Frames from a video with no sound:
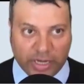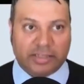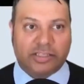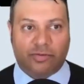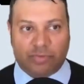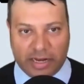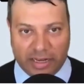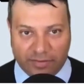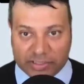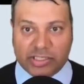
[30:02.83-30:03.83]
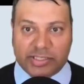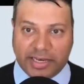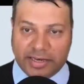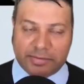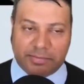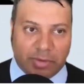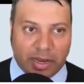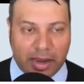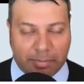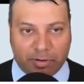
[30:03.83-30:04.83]
into running efficiencies and
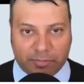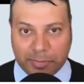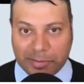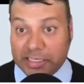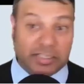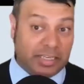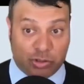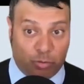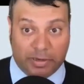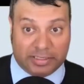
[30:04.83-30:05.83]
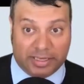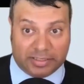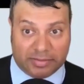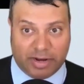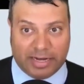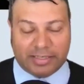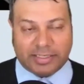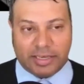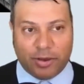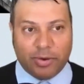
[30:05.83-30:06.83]
profitability, because it's your business, right?
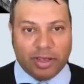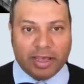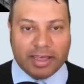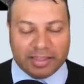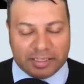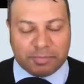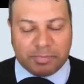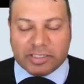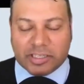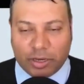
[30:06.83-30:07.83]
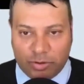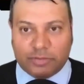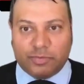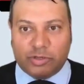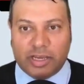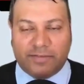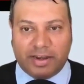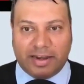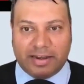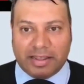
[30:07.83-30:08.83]
So this has been so useful, Jeff,
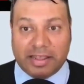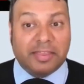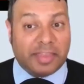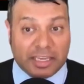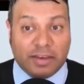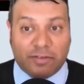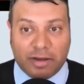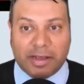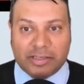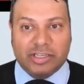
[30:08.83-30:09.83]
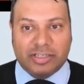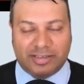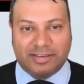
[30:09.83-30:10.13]
and thank you very much.